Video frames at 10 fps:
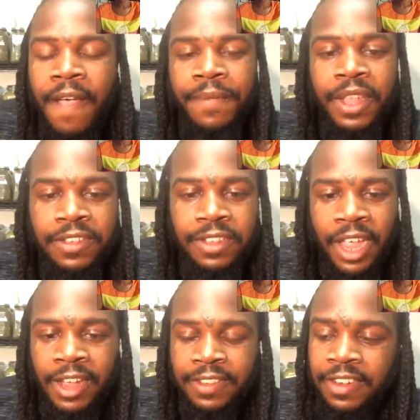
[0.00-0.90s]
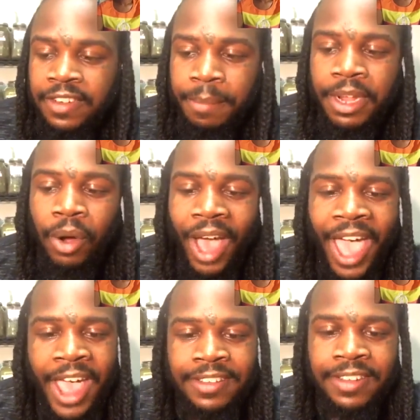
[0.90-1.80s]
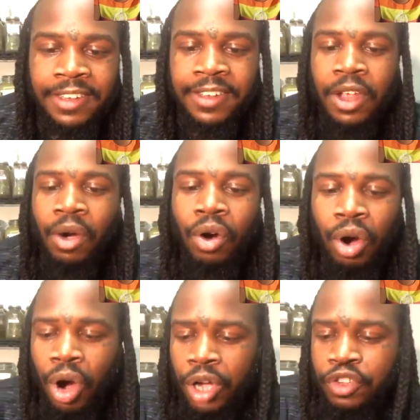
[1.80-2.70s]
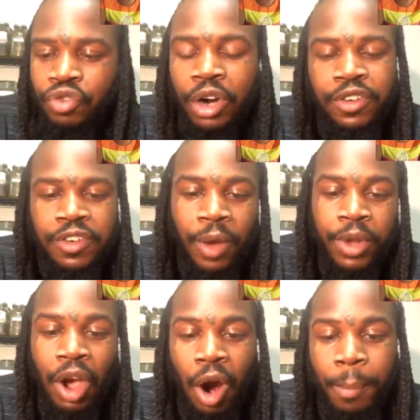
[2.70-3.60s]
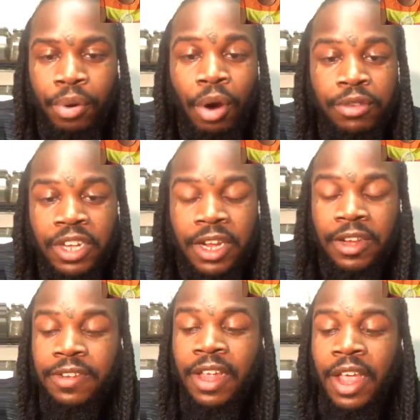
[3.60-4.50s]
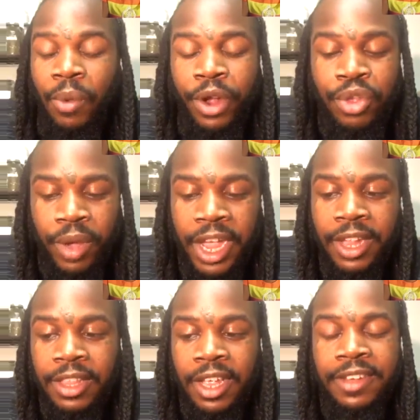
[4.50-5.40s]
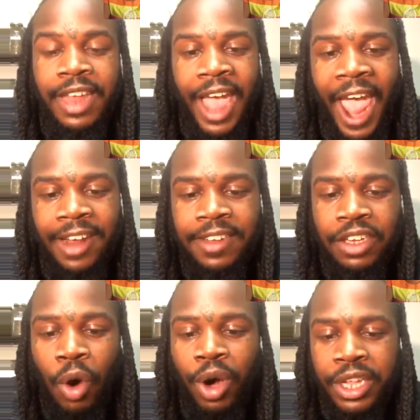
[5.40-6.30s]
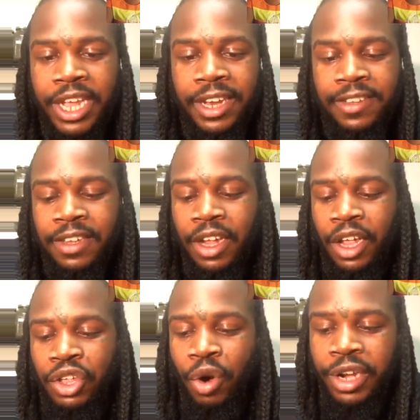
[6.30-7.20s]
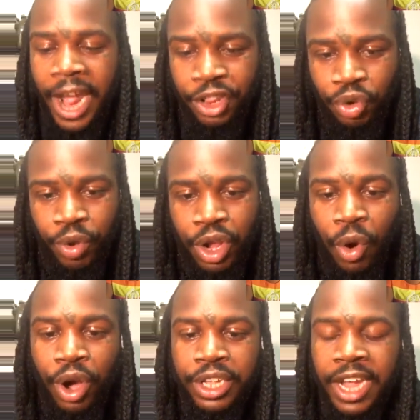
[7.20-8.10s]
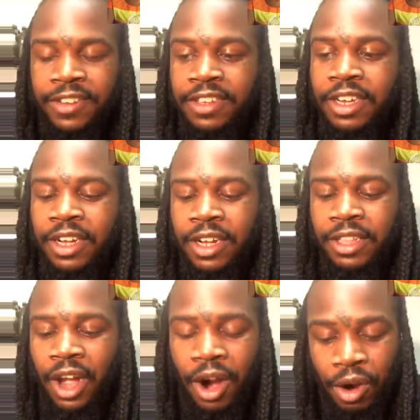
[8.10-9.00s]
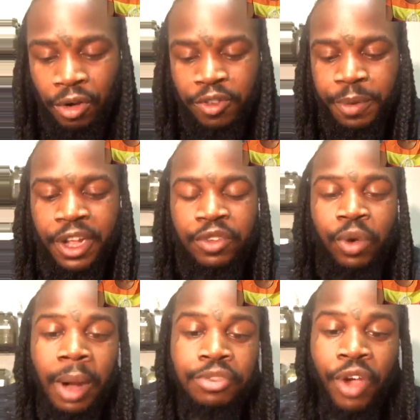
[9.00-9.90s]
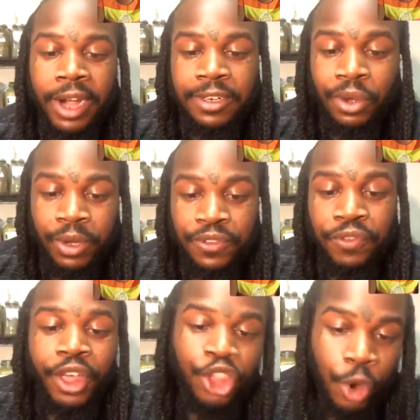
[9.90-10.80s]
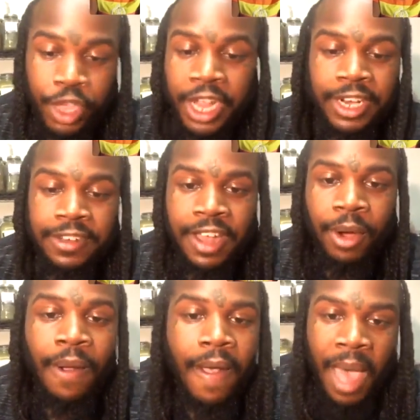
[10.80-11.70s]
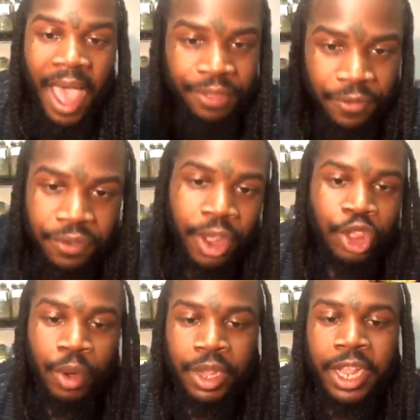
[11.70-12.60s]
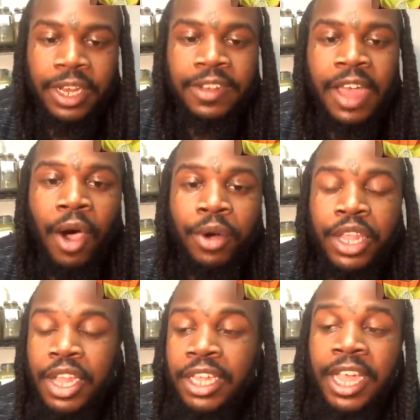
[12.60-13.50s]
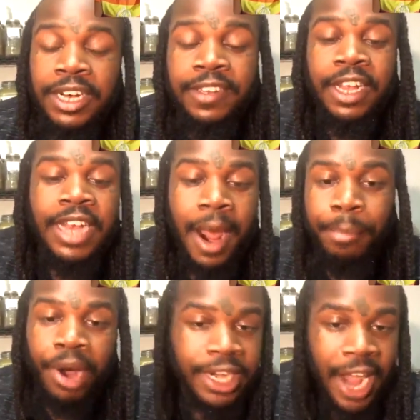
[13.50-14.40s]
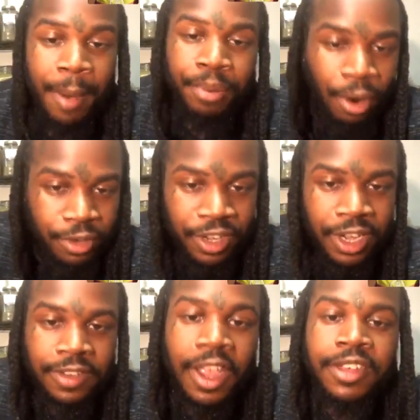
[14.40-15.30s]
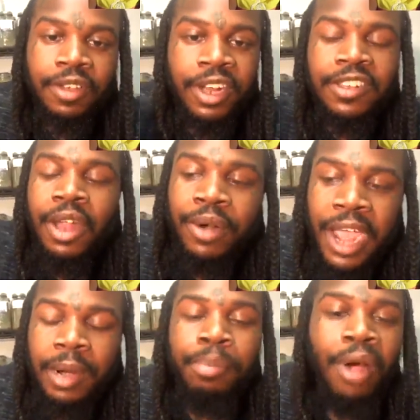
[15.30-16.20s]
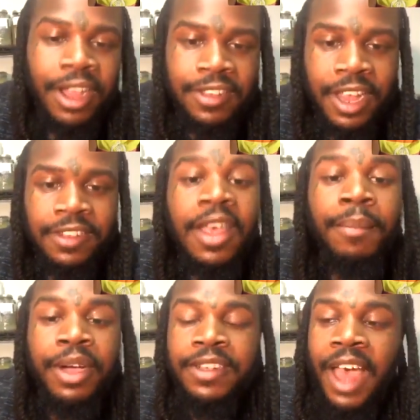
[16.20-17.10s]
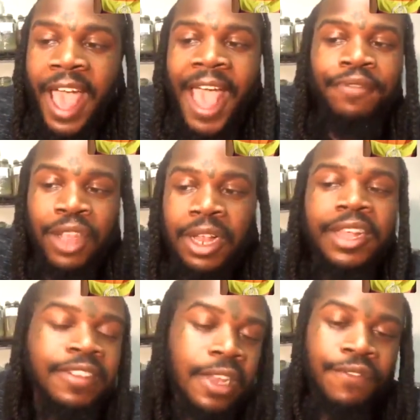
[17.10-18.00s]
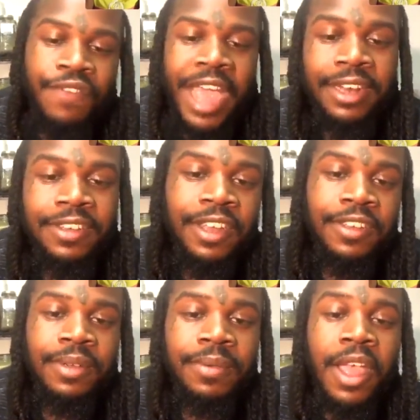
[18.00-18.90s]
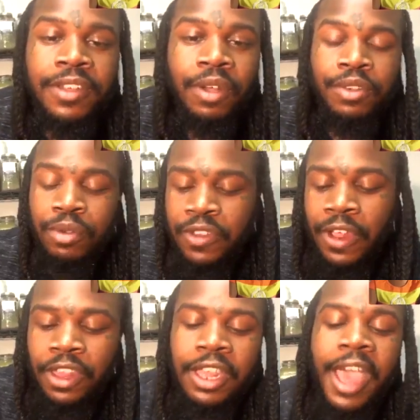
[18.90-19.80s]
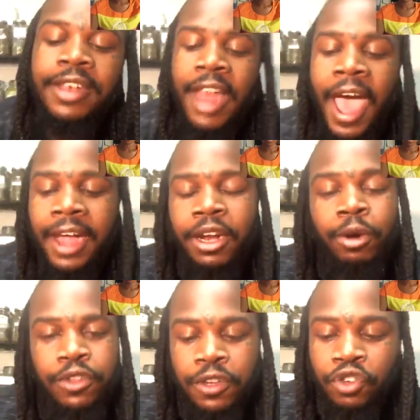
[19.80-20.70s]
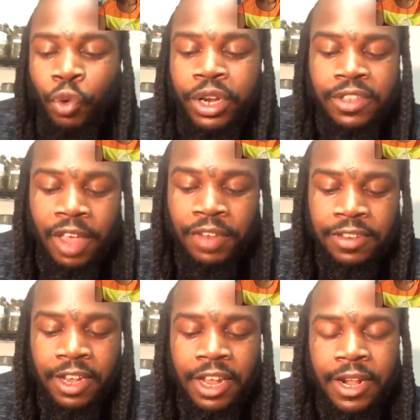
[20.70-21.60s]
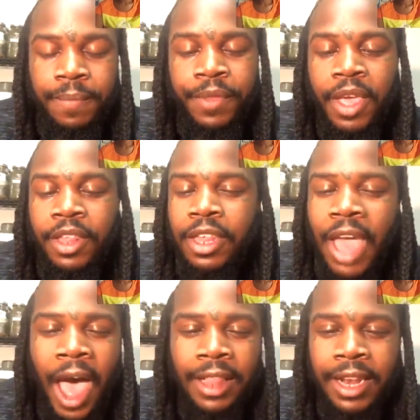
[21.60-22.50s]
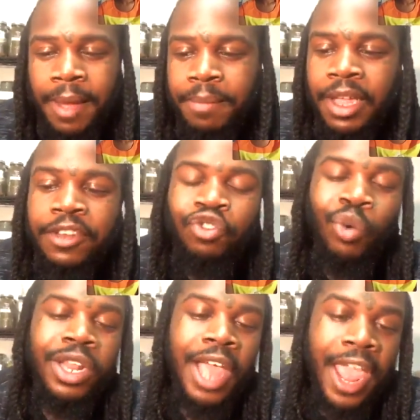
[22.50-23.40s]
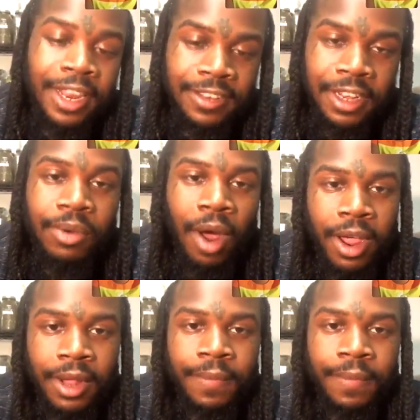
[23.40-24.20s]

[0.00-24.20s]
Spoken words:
these amino acids or structures that we call proteins, when you eat these, they actually go against your nature and go against the herbs, because what I'm trying to do is flush your kidneys out. I have to flush your kidneys out, and your kidneys cannot break down proteins, so they slow down the process, because I have to cleanse the lymphatic system. So you see, she got diagnosed in 2017. She hollered at me in 2018, right?